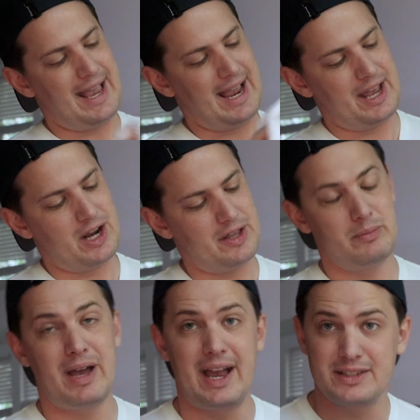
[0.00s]
and on
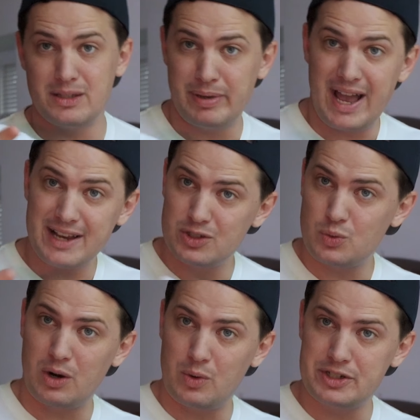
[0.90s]
the backs. The backs is
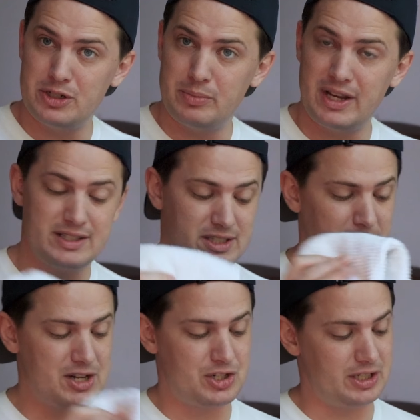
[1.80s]
where I want you to pay
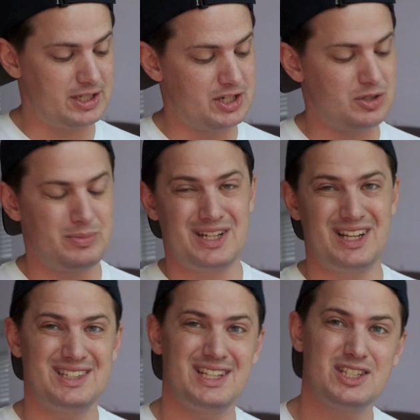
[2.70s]
special attention
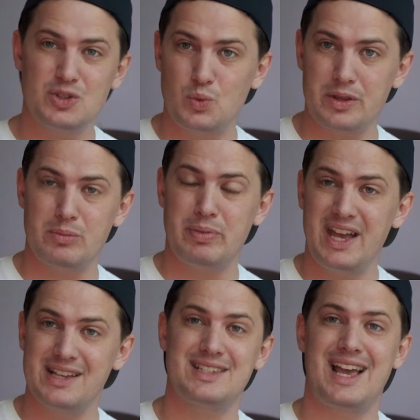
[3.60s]
because this is where the
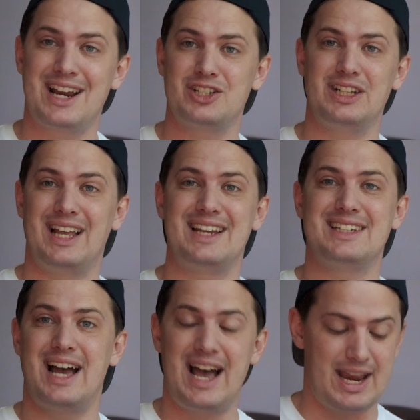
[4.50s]
pests actually like
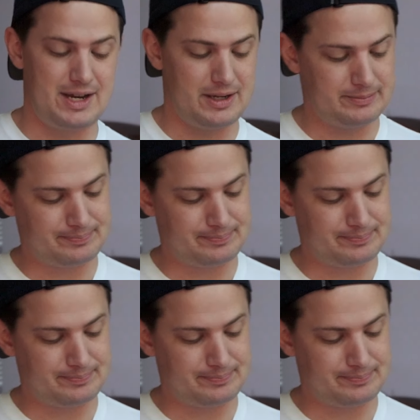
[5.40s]
to hide.